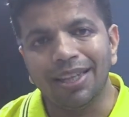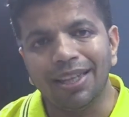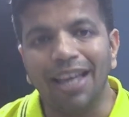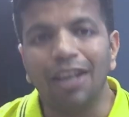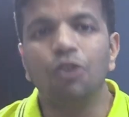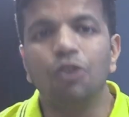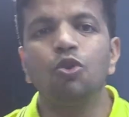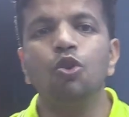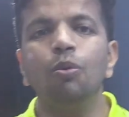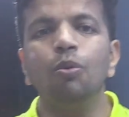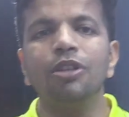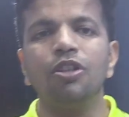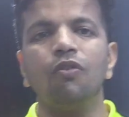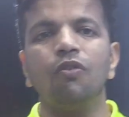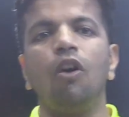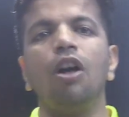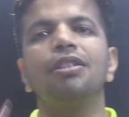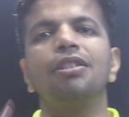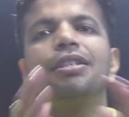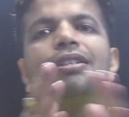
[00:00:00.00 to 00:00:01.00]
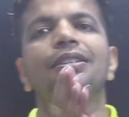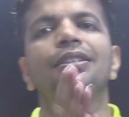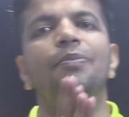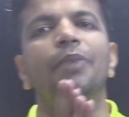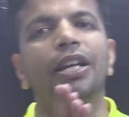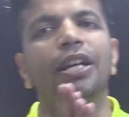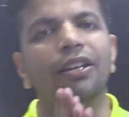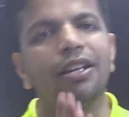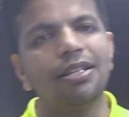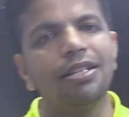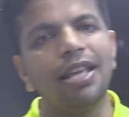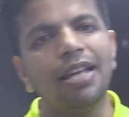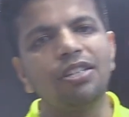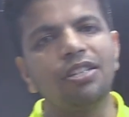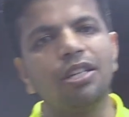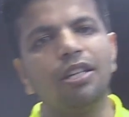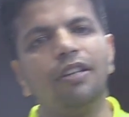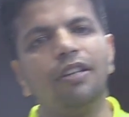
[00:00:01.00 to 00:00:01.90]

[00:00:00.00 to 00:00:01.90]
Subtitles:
Thank you so much for watching this particular session.